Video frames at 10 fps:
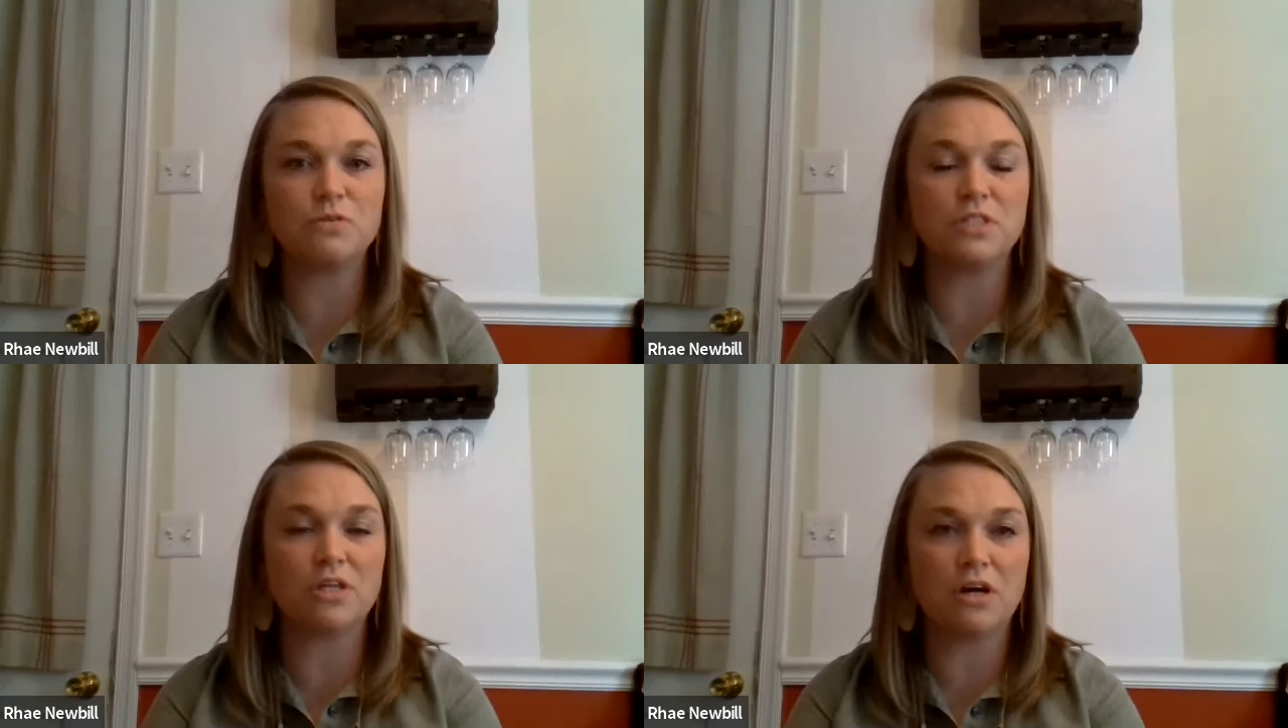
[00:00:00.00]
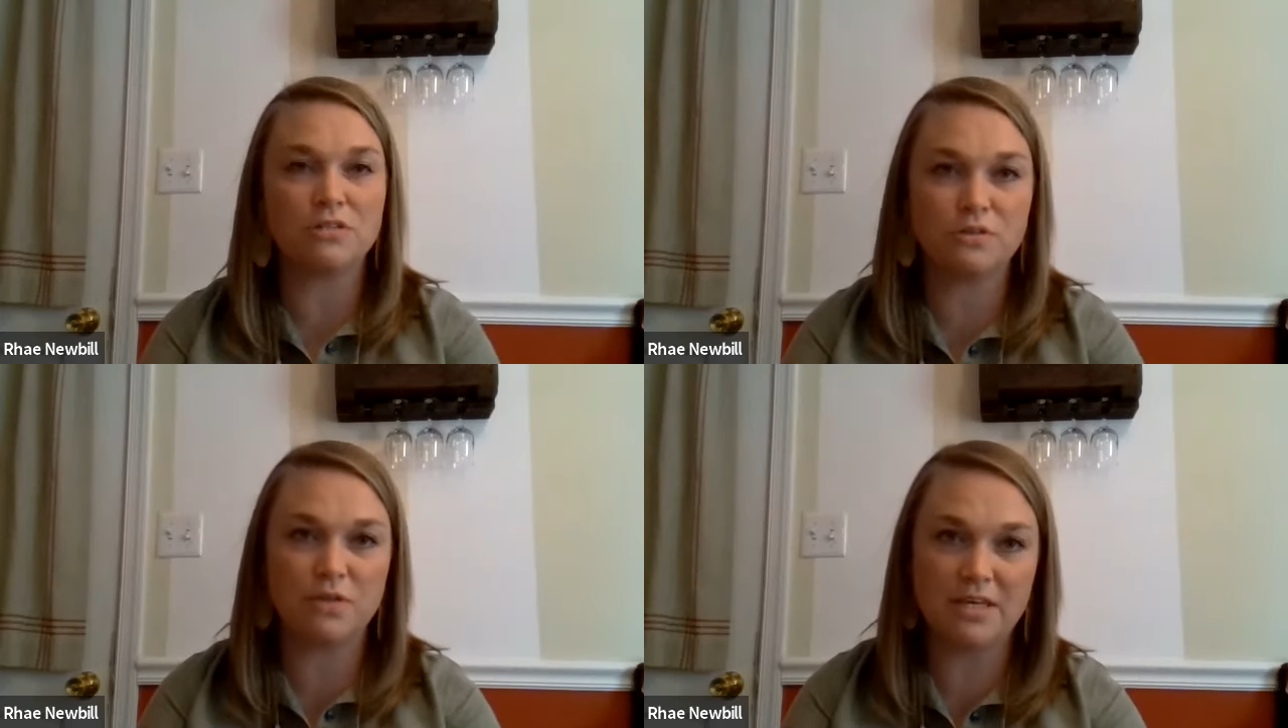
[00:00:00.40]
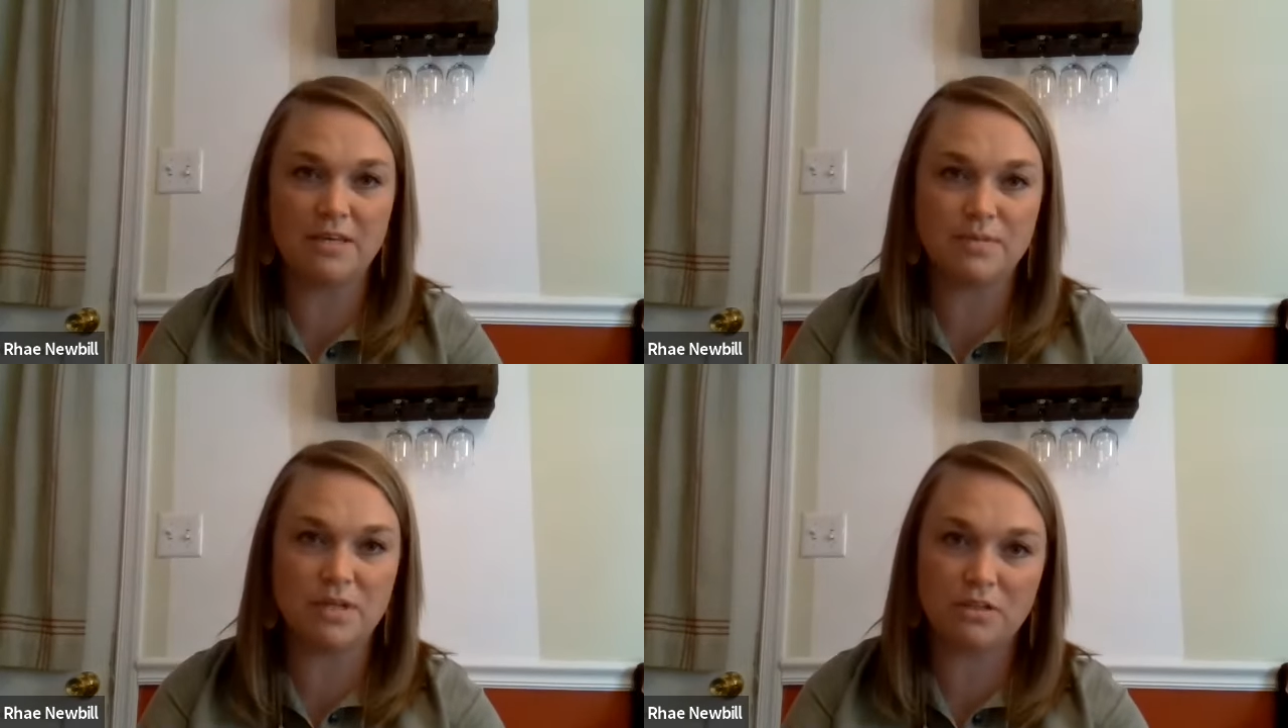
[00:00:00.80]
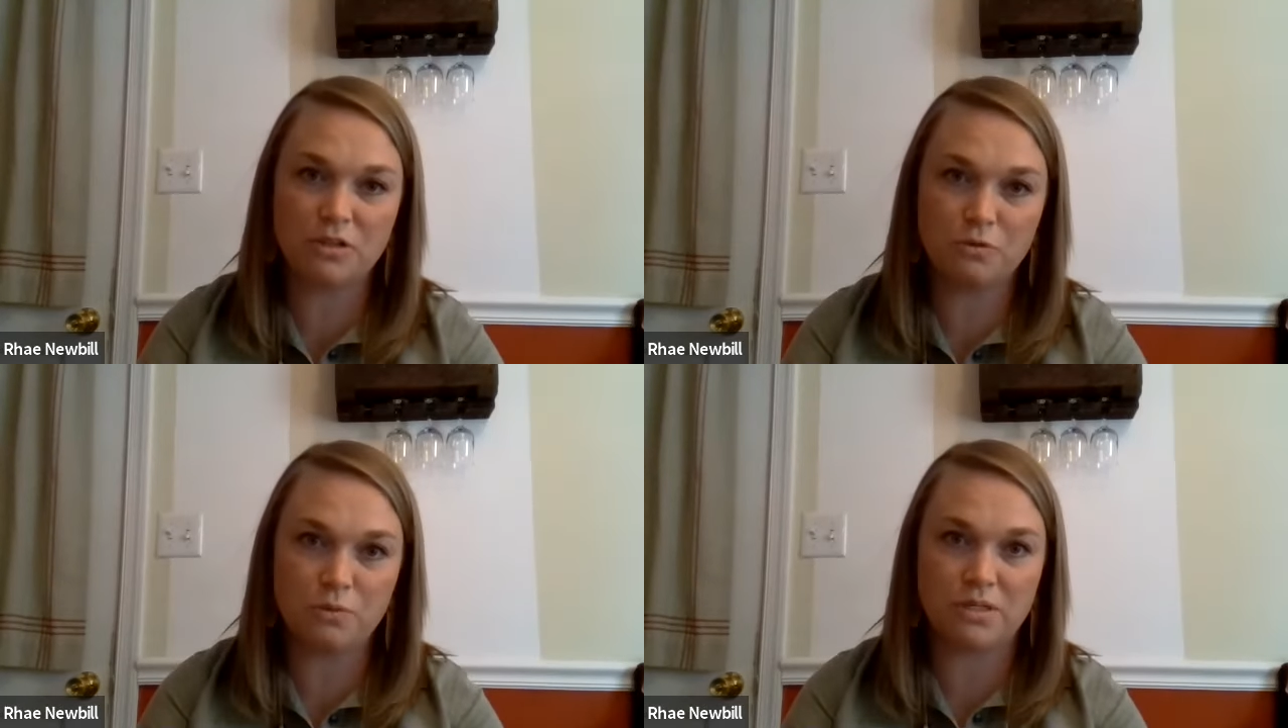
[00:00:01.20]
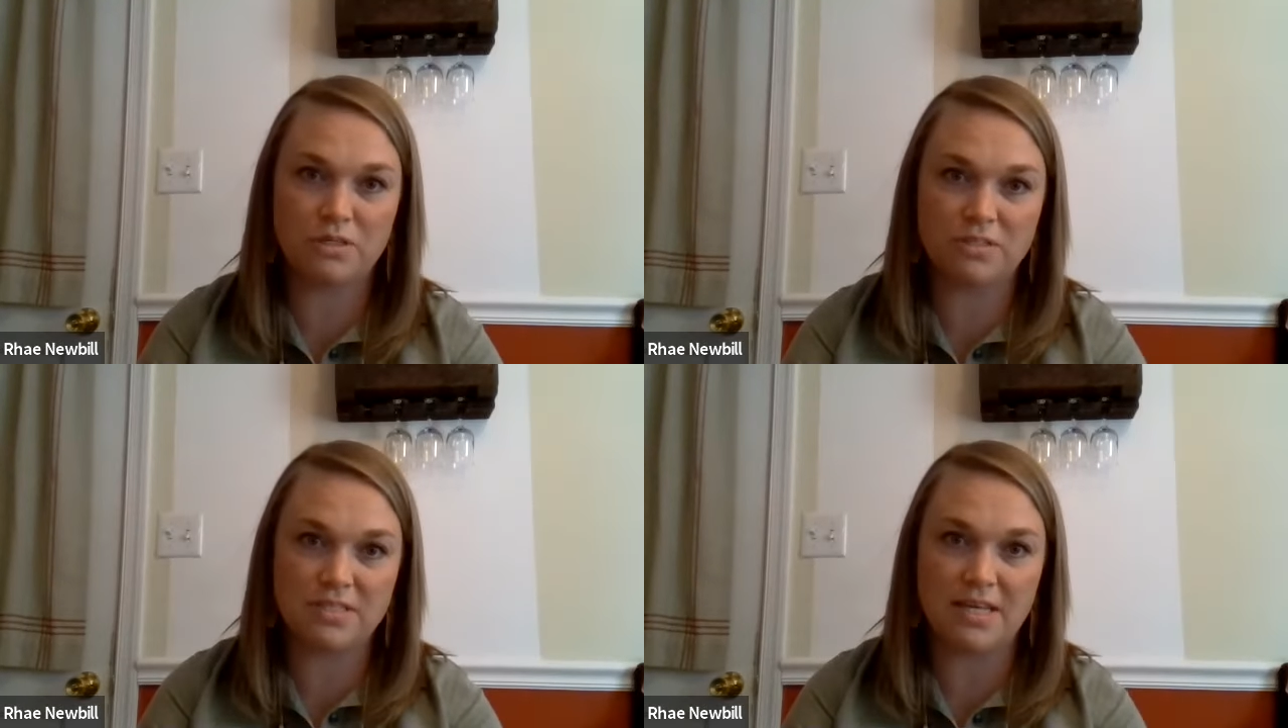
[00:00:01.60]
which also keeps our
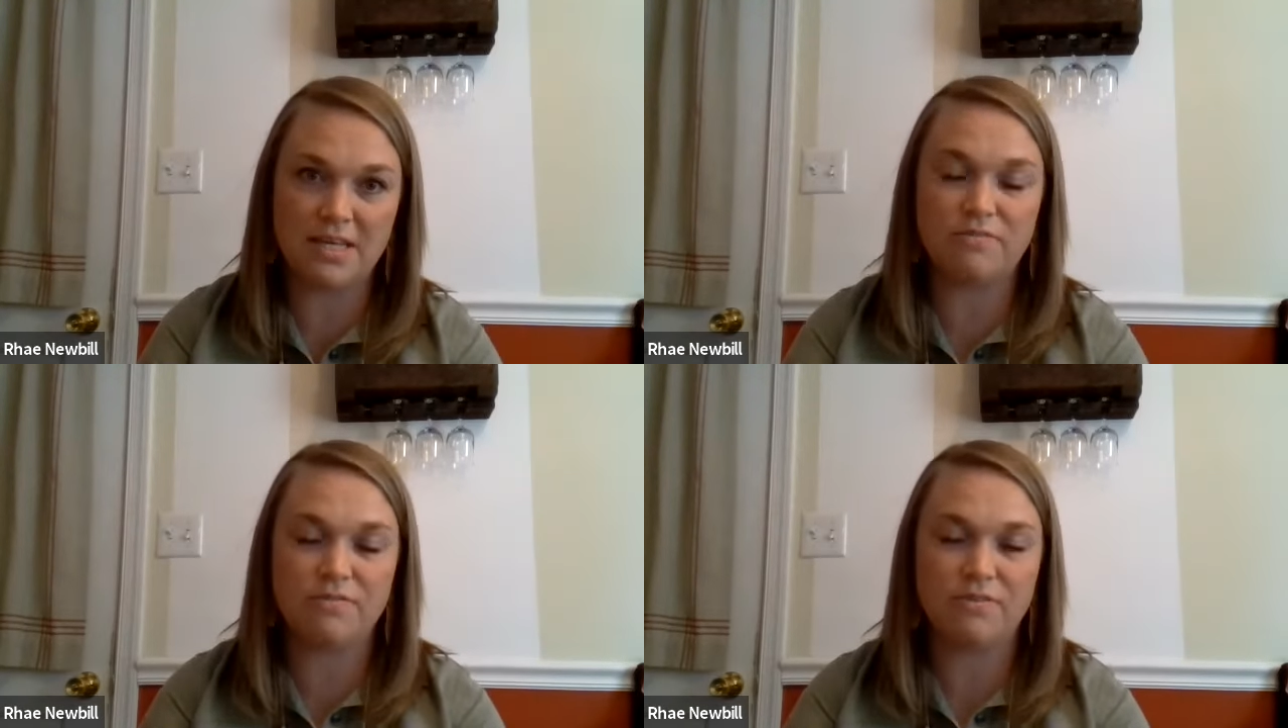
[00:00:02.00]
coworkers safe.